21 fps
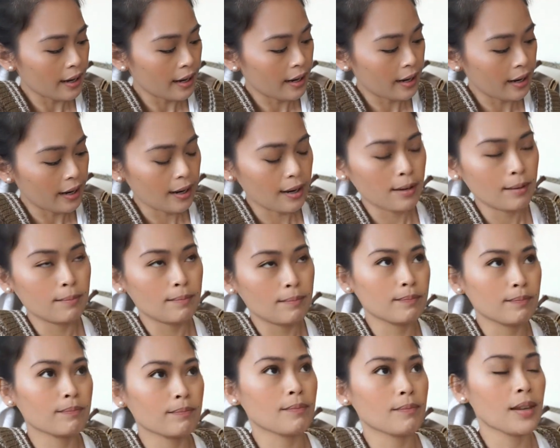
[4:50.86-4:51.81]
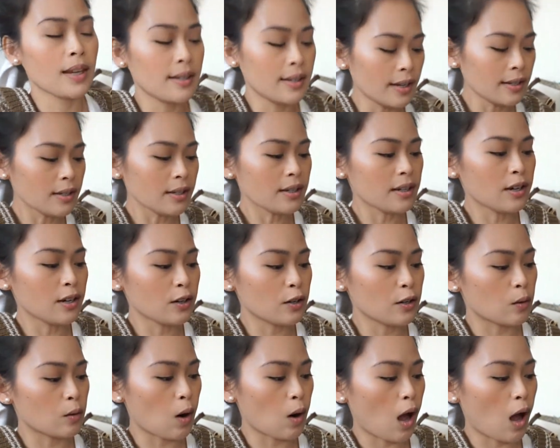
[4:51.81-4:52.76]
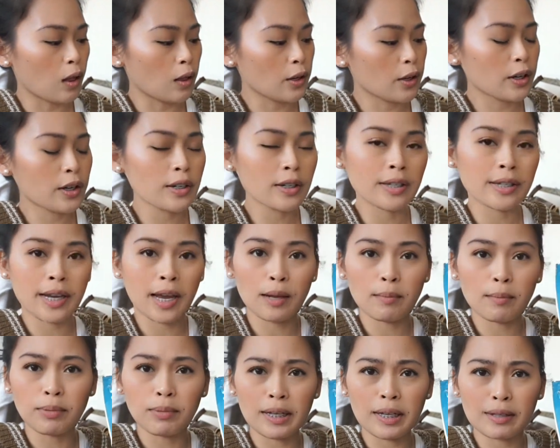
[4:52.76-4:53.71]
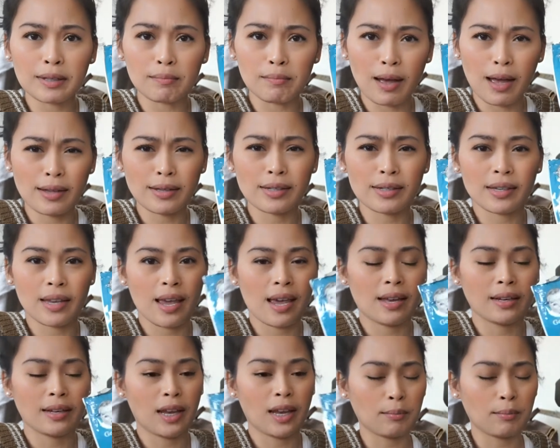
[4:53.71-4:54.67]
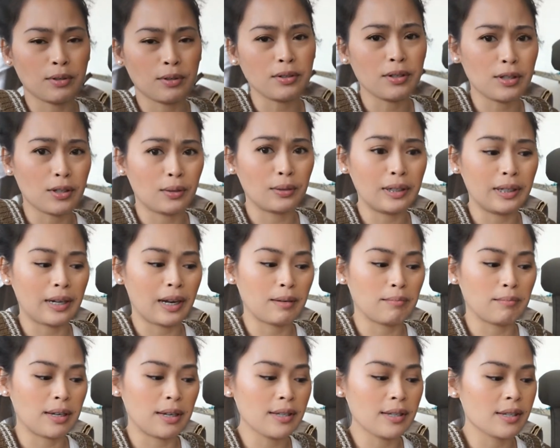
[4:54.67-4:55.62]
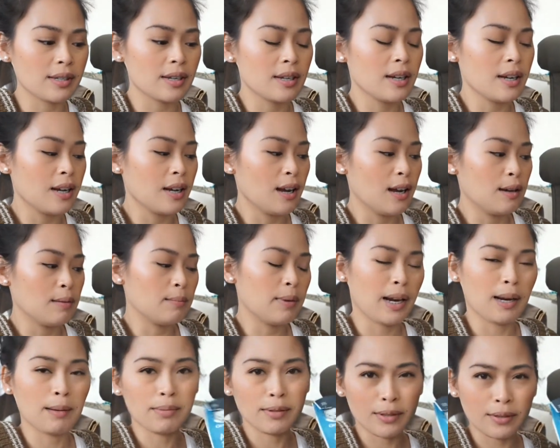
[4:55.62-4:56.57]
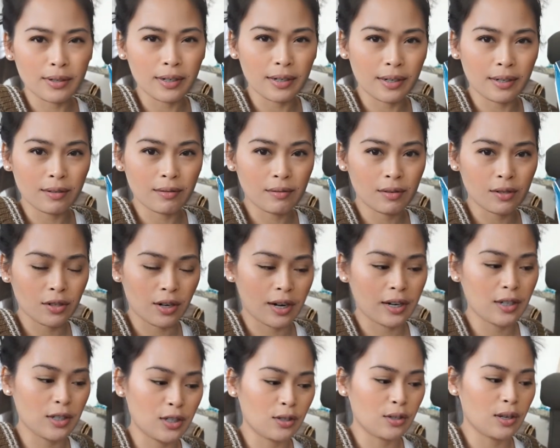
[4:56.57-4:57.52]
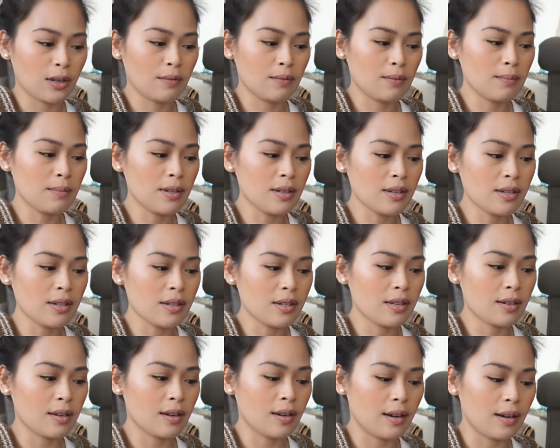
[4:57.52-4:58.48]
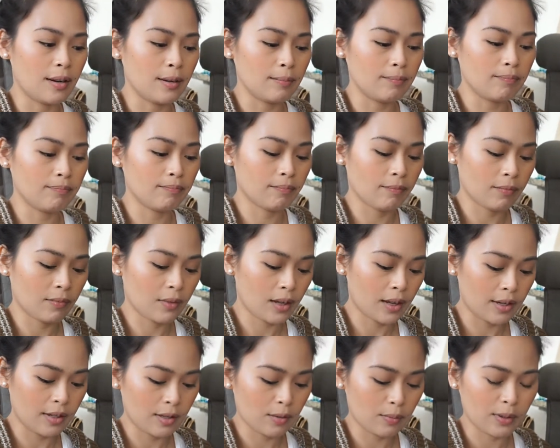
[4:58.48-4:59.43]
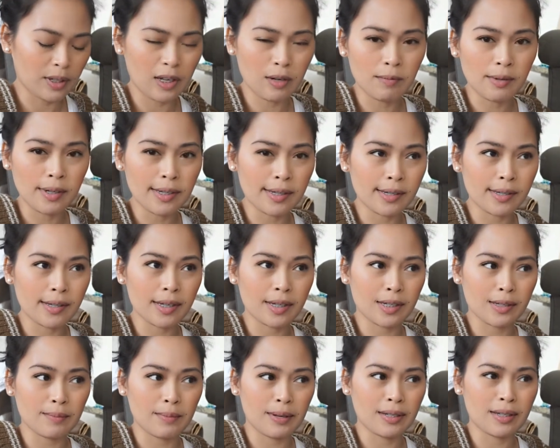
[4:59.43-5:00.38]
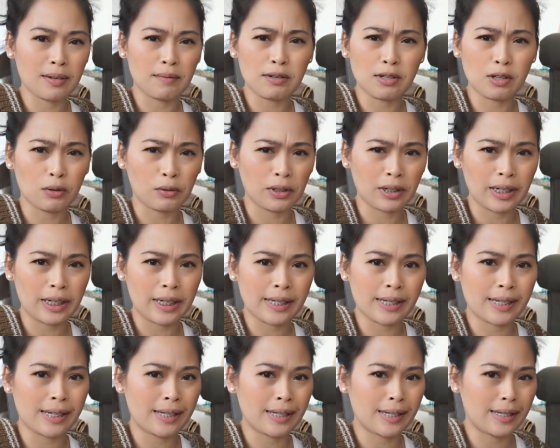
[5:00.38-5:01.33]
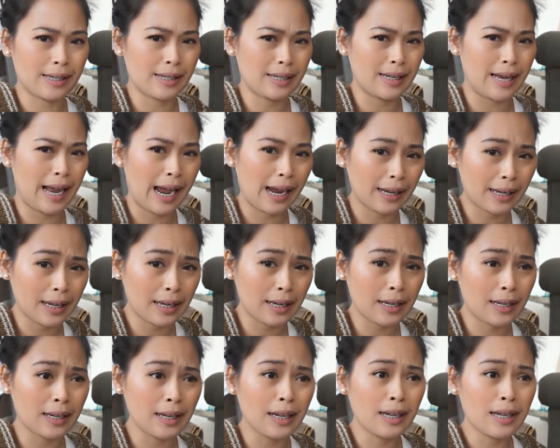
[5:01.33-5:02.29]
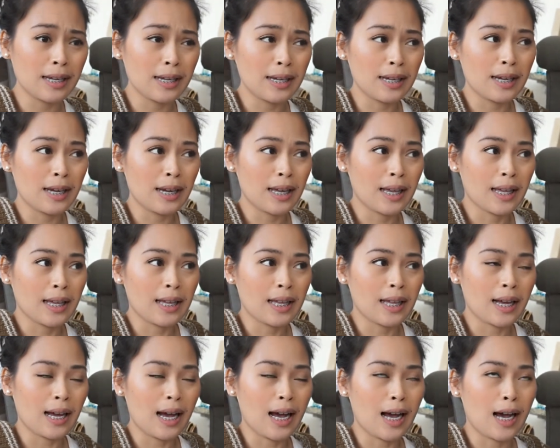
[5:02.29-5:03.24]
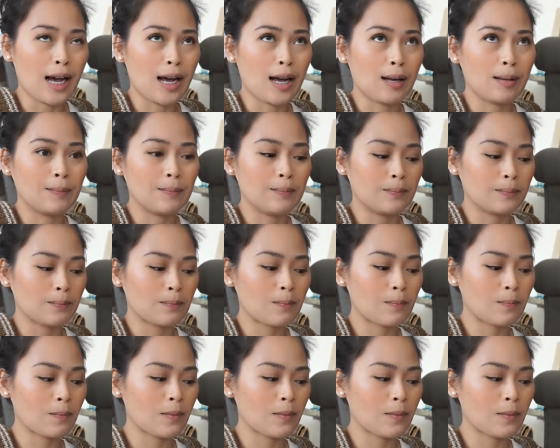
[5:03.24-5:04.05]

um, it says in here crawler 10 plus months and Gabriel is only nine months but I'm still gonna try to give him this um because when he was six months he was already snacking um